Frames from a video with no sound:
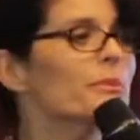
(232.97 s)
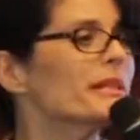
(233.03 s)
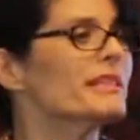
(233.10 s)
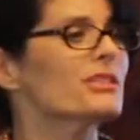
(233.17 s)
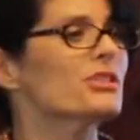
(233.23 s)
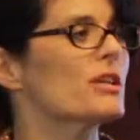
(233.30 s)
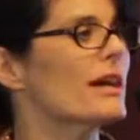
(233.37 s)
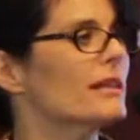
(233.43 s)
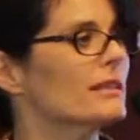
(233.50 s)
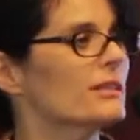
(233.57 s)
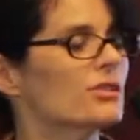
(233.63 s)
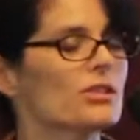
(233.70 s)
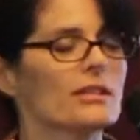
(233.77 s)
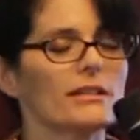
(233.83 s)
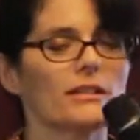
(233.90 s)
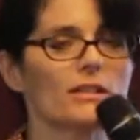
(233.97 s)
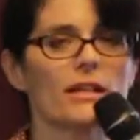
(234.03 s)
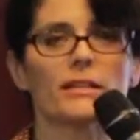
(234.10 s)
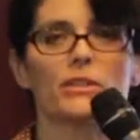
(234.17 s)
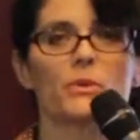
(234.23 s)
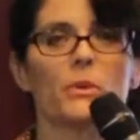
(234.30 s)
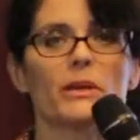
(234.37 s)
your biggest challenge
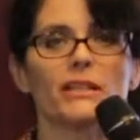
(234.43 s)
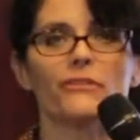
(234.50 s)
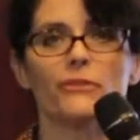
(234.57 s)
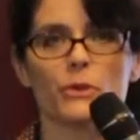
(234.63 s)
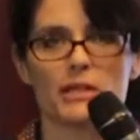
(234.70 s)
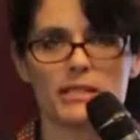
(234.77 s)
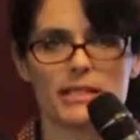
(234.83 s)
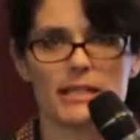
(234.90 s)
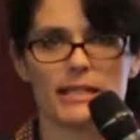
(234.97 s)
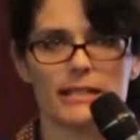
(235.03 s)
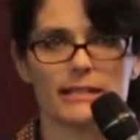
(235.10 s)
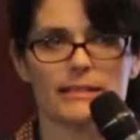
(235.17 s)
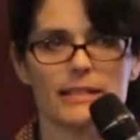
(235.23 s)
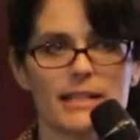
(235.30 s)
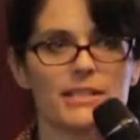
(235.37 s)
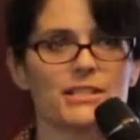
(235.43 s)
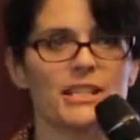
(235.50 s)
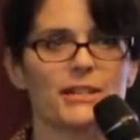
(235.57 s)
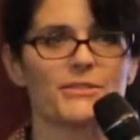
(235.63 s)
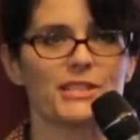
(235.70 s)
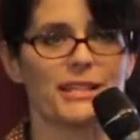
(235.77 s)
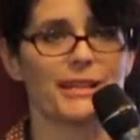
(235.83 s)
in 2014? Instead of